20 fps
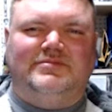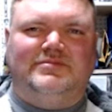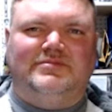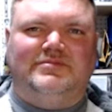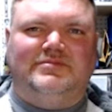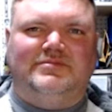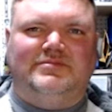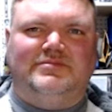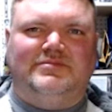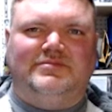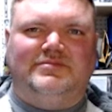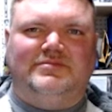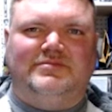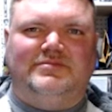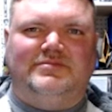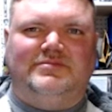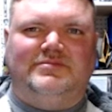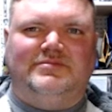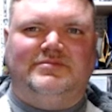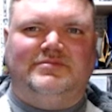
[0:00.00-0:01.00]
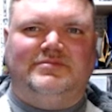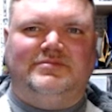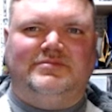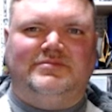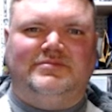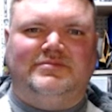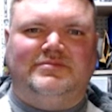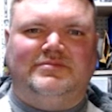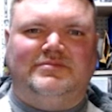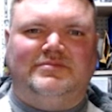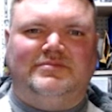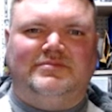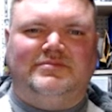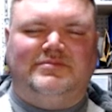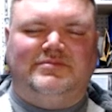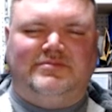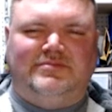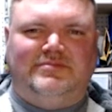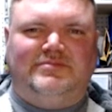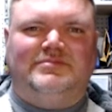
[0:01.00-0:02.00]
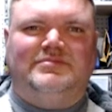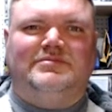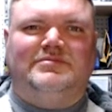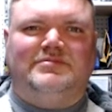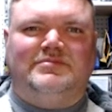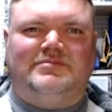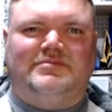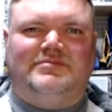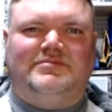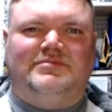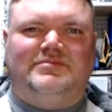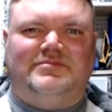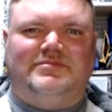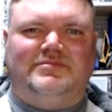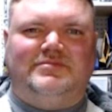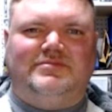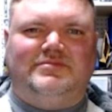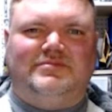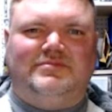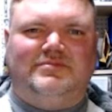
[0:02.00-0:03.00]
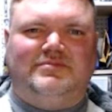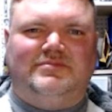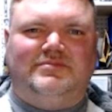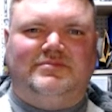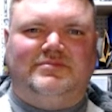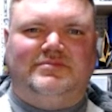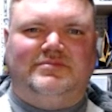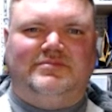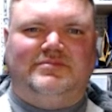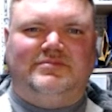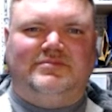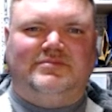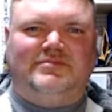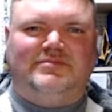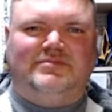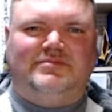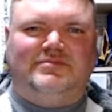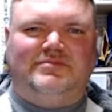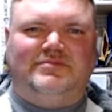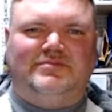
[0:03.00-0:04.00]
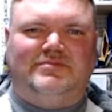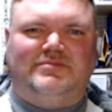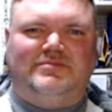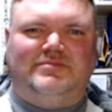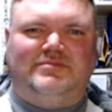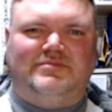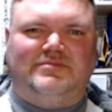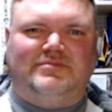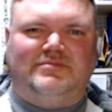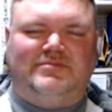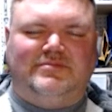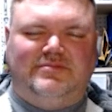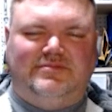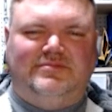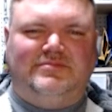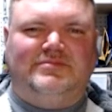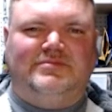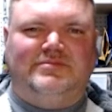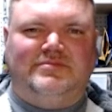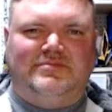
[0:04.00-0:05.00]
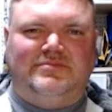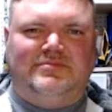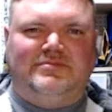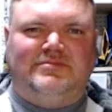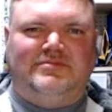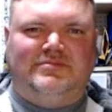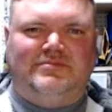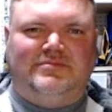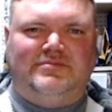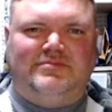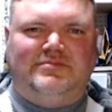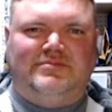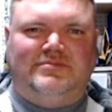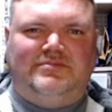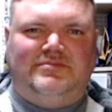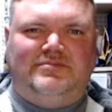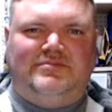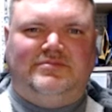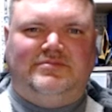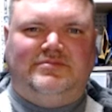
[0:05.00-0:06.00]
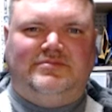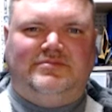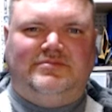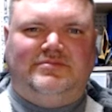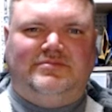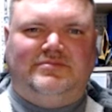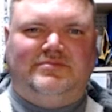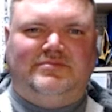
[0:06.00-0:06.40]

No words are spoken by the person on screen.